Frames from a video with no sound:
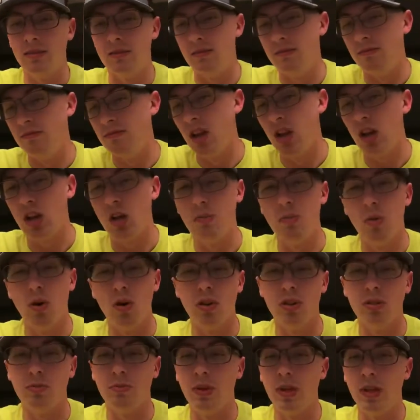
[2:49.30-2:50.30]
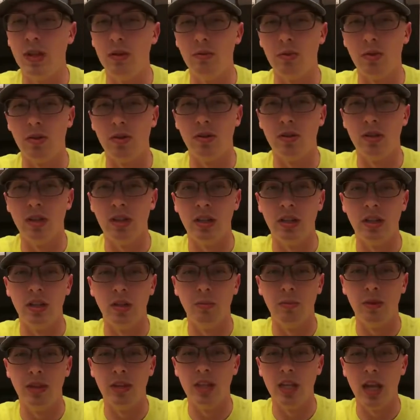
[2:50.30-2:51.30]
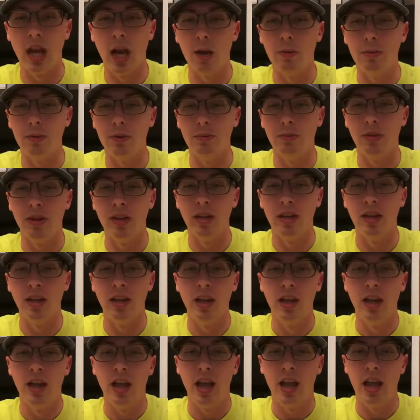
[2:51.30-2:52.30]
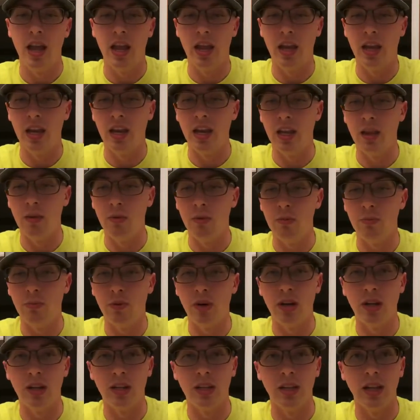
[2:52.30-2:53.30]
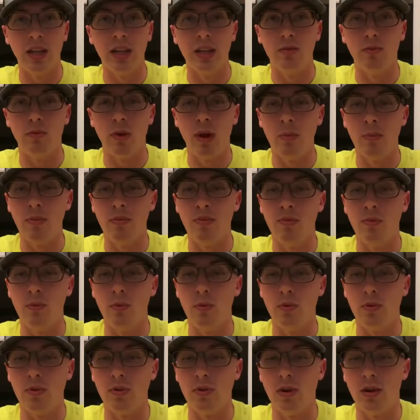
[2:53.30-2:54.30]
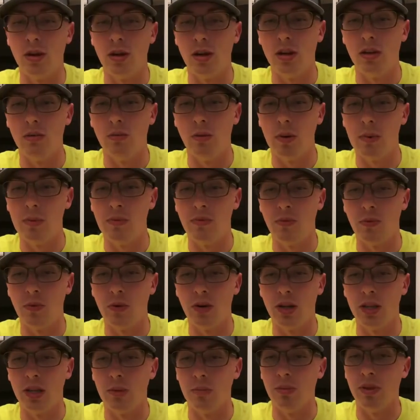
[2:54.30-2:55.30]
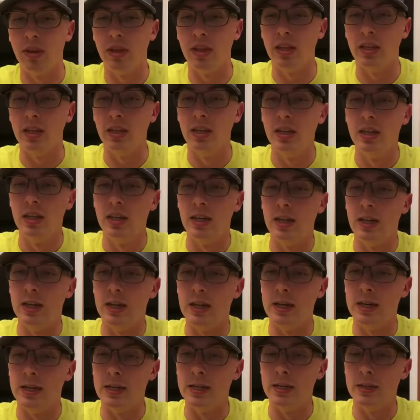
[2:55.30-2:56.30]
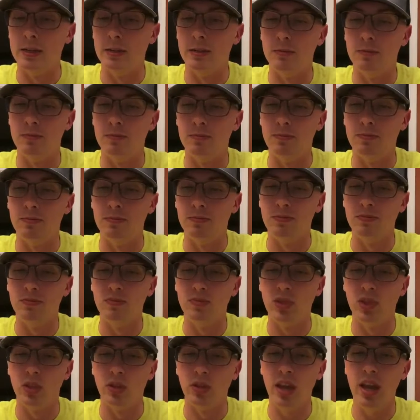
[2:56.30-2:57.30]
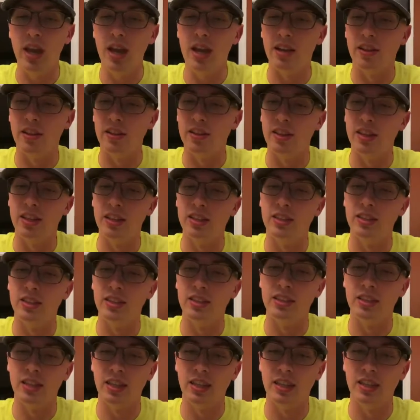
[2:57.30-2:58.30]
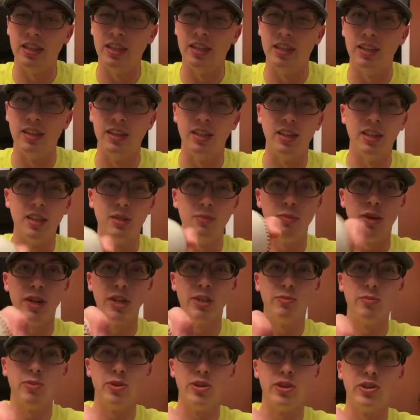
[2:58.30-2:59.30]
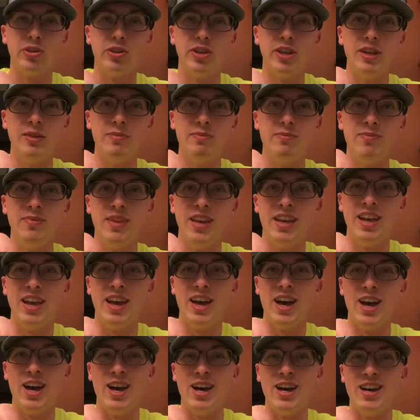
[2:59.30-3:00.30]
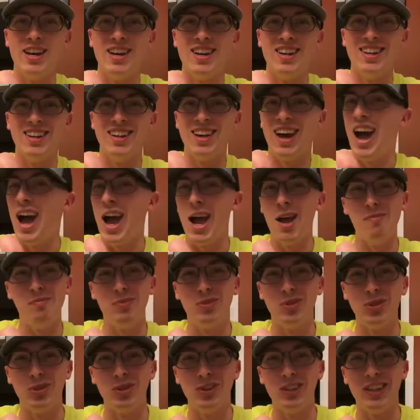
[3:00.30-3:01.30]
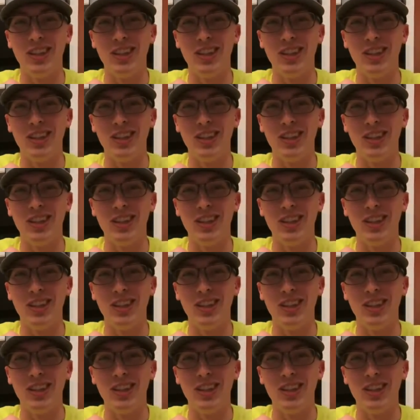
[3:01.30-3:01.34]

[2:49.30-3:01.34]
knuckleball spin where there's a little bit of top spin, and it would break late right before it hit the plate. So yeah, this is my splitter grip. I absolutely